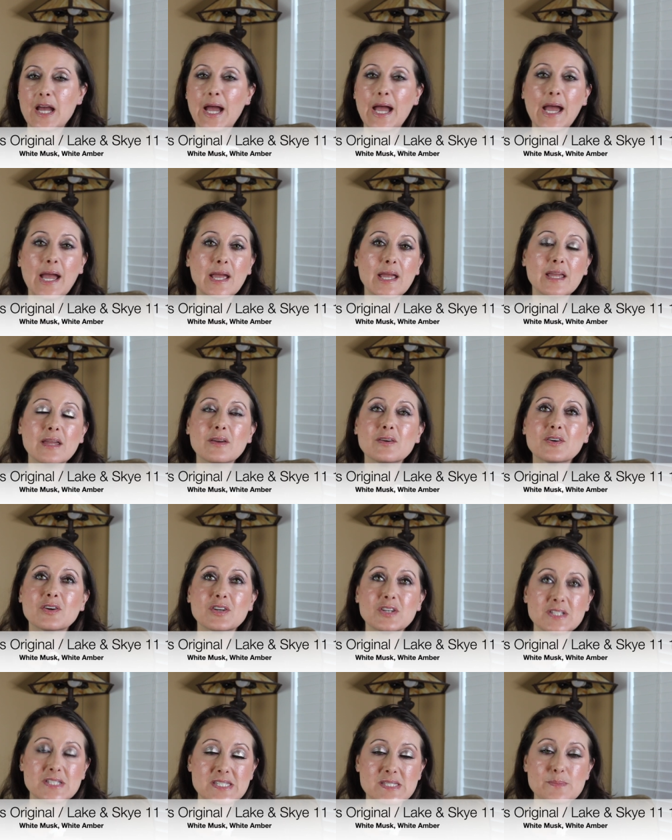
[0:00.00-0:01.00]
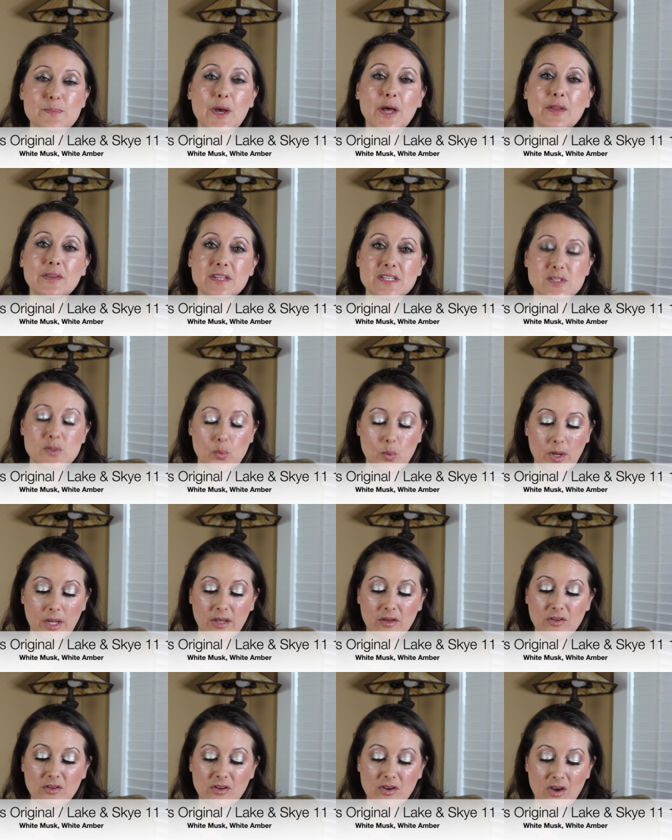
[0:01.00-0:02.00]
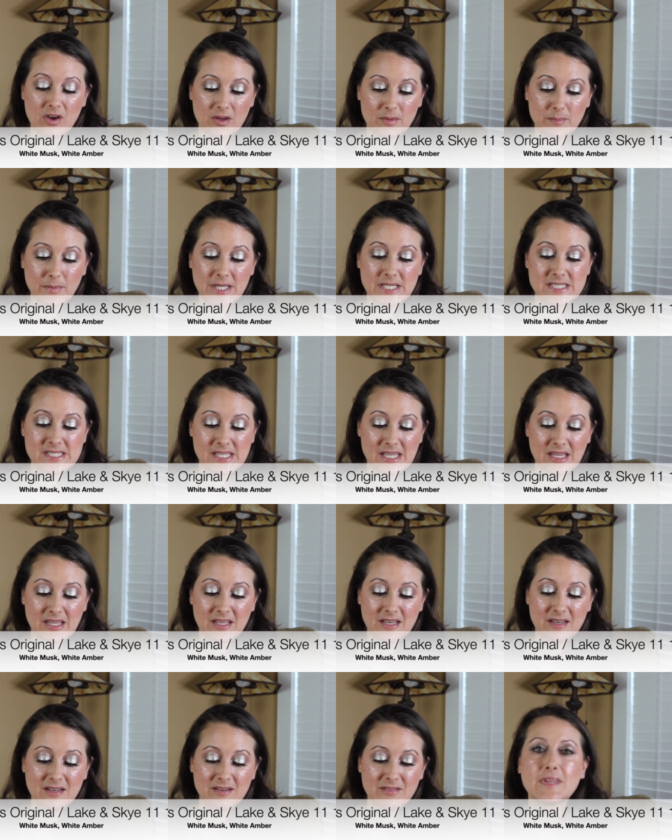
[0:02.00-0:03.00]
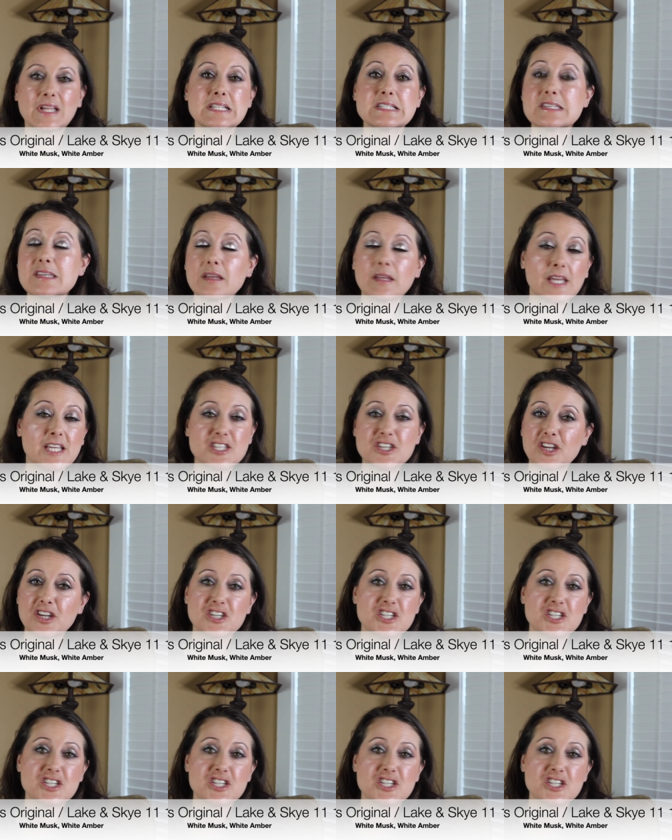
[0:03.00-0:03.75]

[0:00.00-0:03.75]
I could smell this oil on my skin until I took a